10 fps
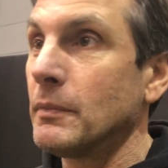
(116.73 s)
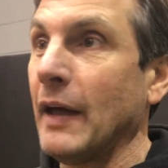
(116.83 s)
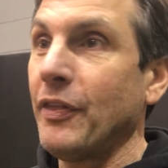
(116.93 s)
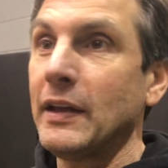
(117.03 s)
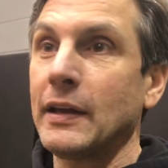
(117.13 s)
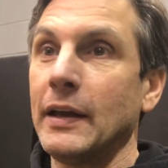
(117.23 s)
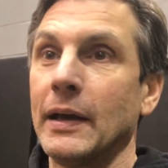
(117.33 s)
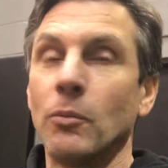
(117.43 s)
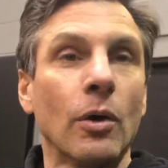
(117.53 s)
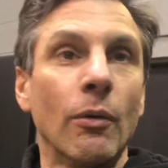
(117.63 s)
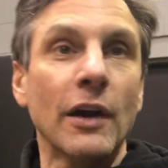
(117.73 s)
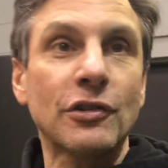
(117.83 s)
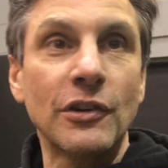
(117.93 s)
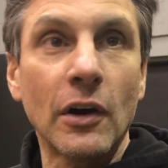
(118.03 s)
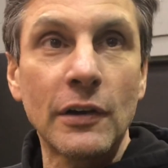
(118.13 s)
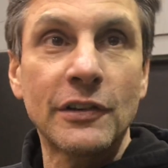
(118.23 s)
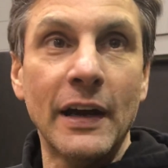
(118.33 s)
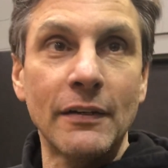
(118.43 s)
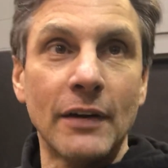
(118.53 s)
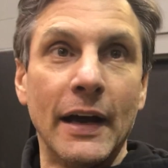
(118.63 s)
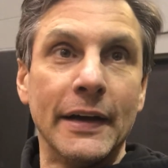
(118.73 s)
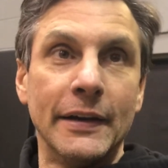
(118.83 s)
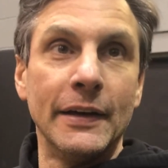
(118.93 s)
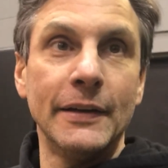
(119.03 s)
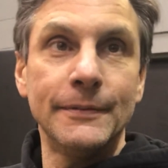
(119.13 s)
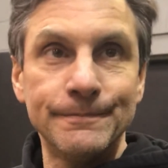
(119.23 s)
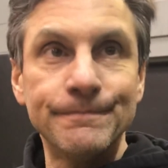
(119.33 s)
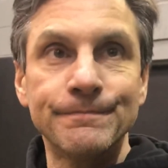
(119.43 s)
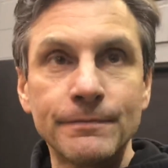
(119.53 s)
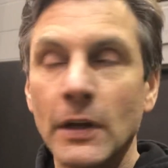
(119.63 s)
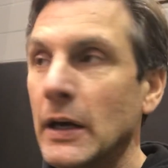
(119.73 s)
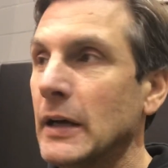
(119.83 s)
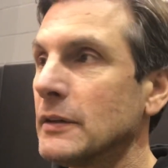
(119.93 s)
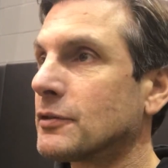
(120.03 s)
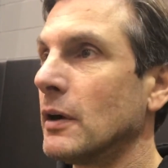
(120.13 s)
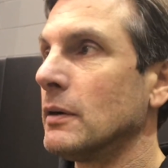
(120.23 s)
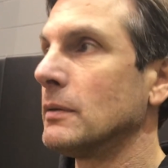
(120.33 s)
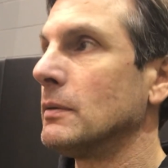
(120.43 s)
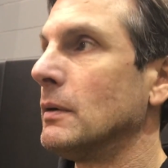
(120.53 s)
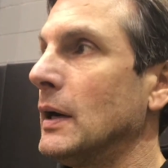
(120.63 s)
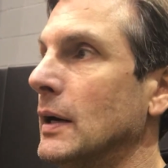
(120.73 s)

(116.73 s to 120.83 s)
I think he had more rushing yards he ever had, didn't he? Yeah. So